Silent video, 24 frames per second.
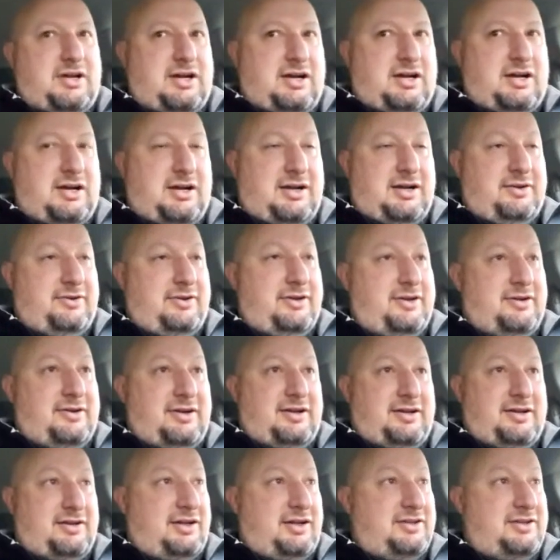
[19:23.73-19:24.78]
I don't know.
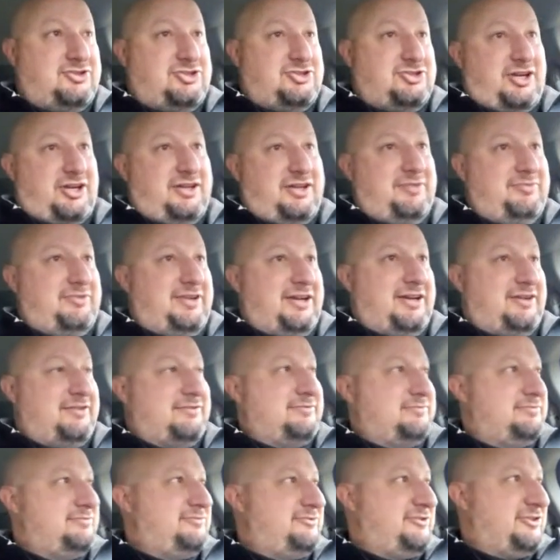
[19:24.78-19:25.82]
I'd shut him
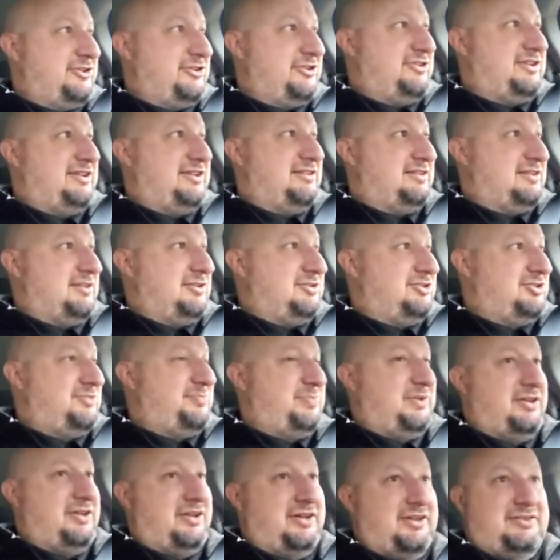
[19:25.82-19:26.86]
down for the season and just
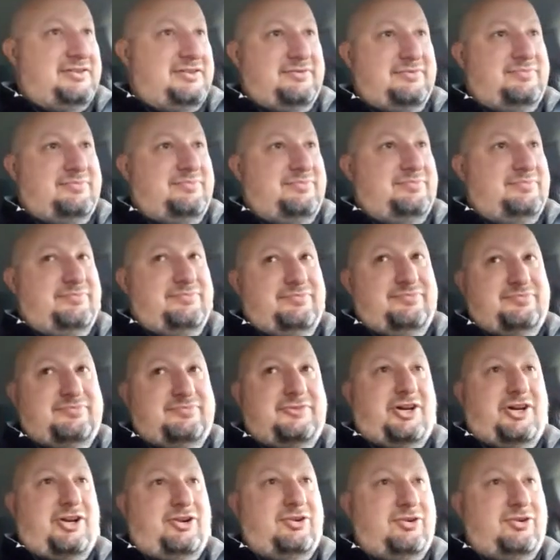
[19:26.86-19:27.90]
be like,
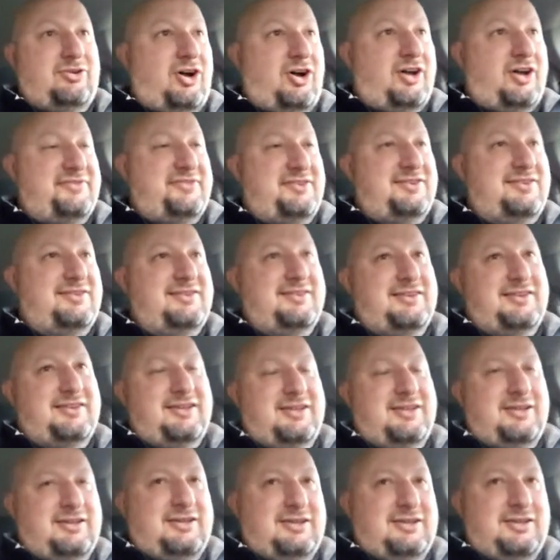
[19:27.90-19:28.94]
cut our losses.
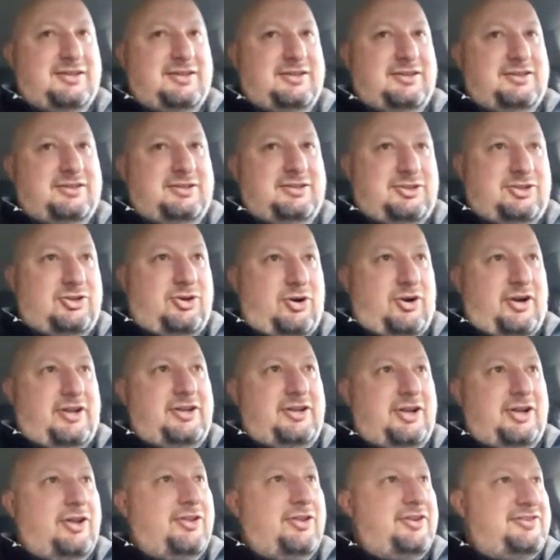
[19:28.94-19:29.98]
You already
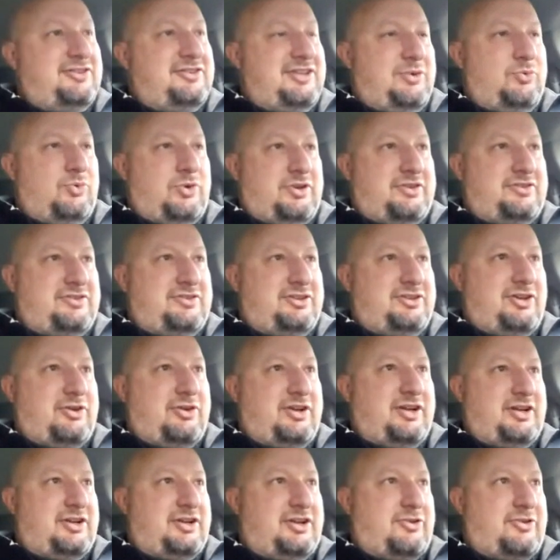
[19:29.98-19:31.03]
know this team wants to go
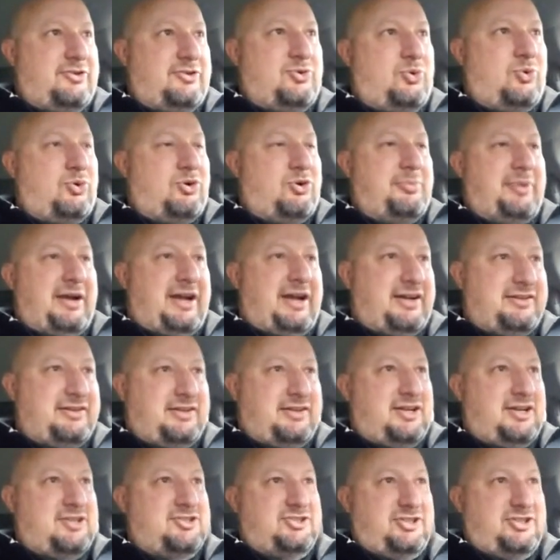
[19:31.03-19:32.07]
get another quarterback
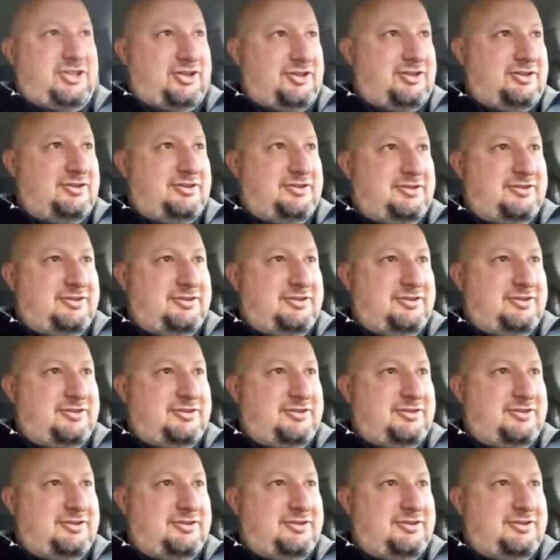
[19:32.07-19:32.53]
next year.